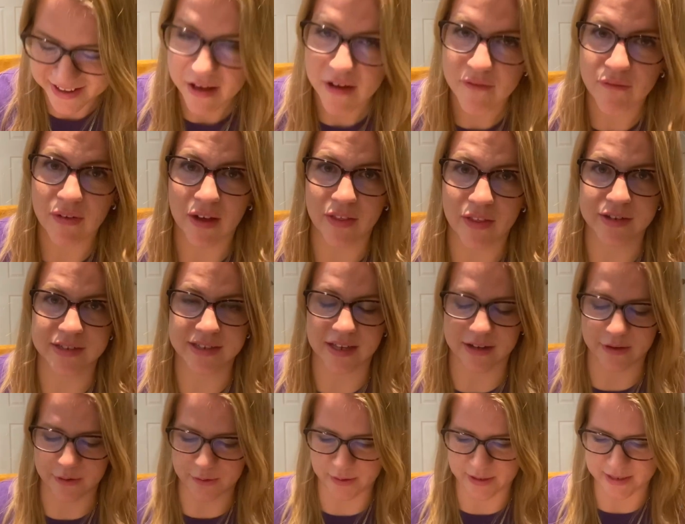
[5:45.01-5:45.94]
Father, Son,
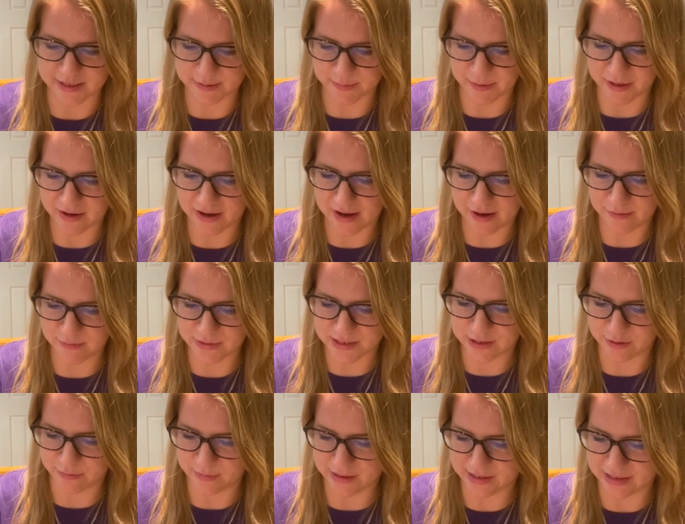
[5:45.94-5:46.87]
Holy Spirit, I'm
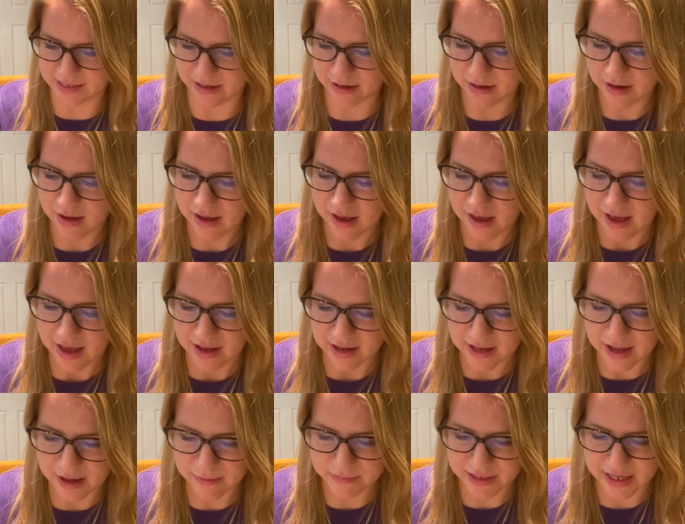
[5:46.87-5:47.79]
assuming there,
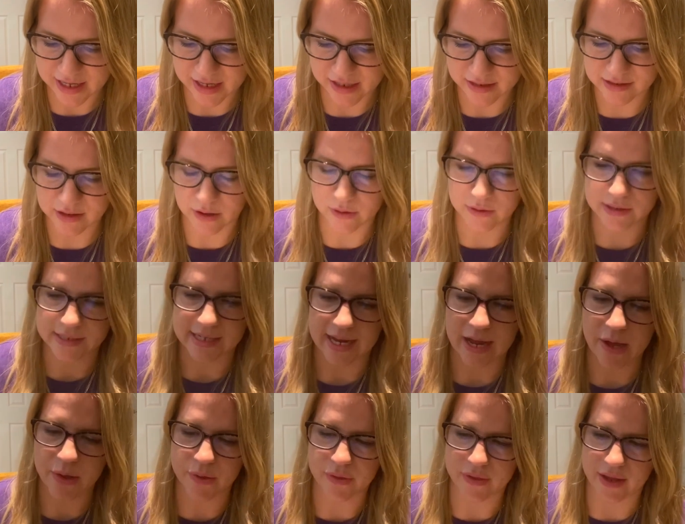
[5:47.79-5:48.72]
come, let us go
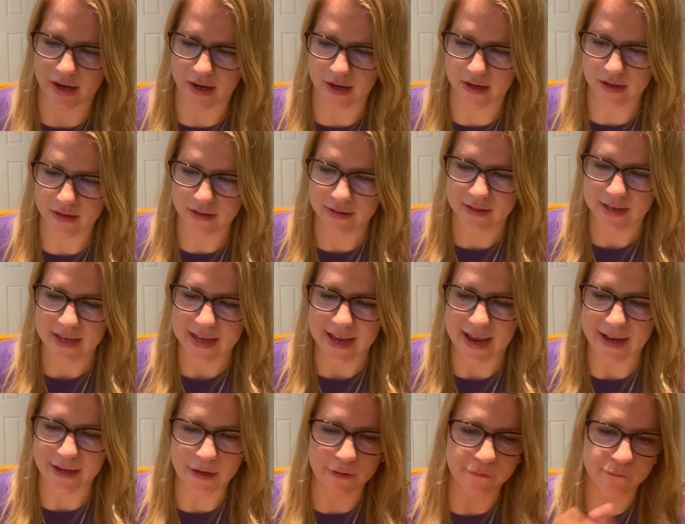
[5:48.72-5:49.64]
down there
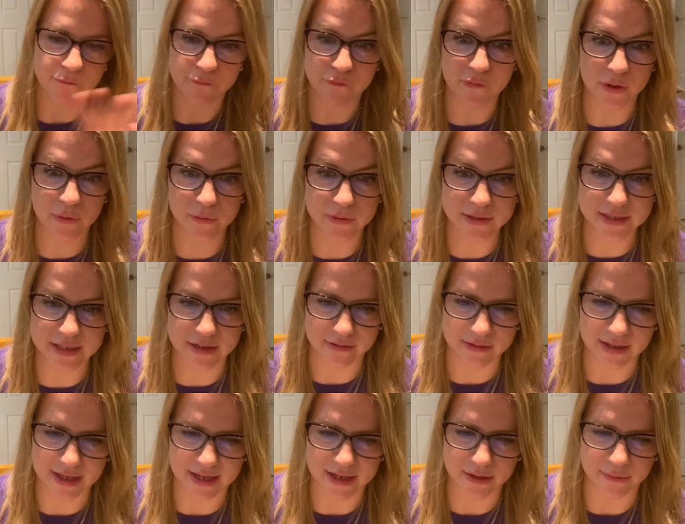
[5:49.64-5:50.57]
and confuse their
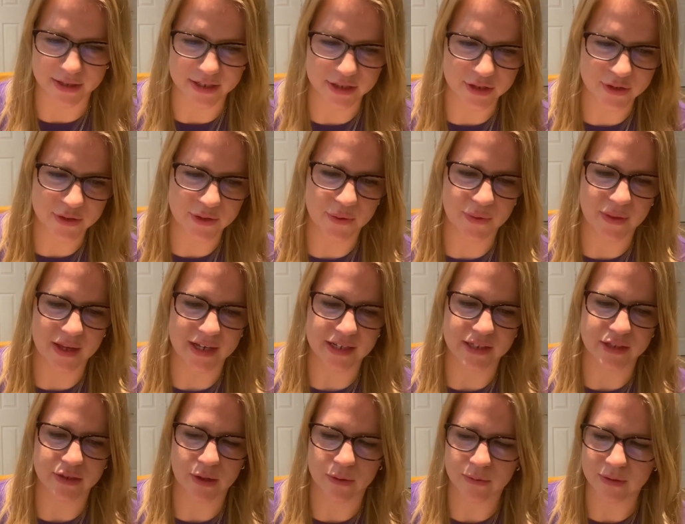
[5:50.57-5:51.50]
language so they
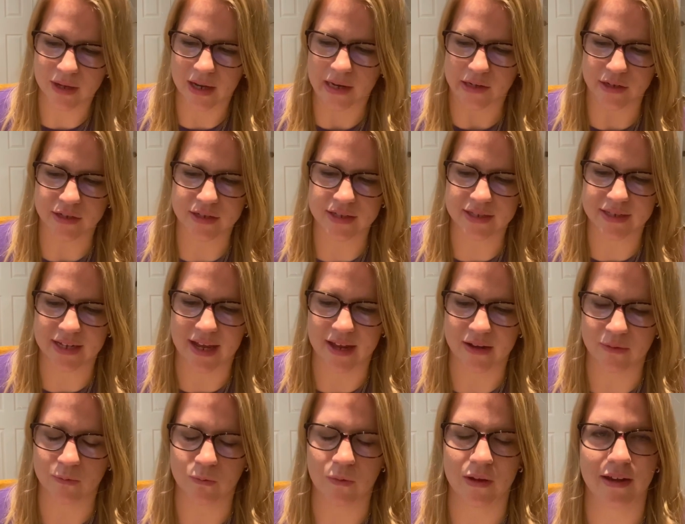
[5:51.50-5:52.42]
don't
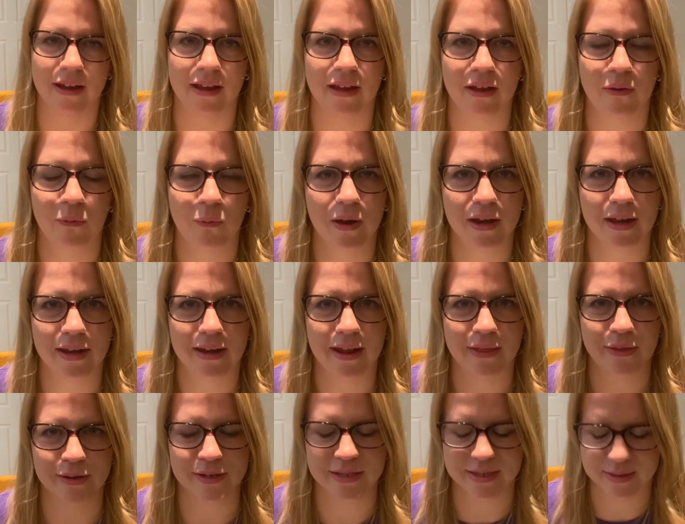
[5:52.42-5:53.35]
understand one
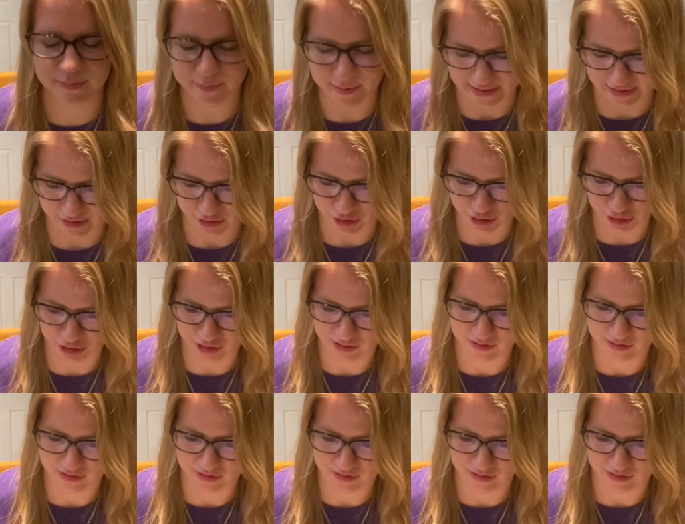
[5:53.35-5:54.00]
another's speech.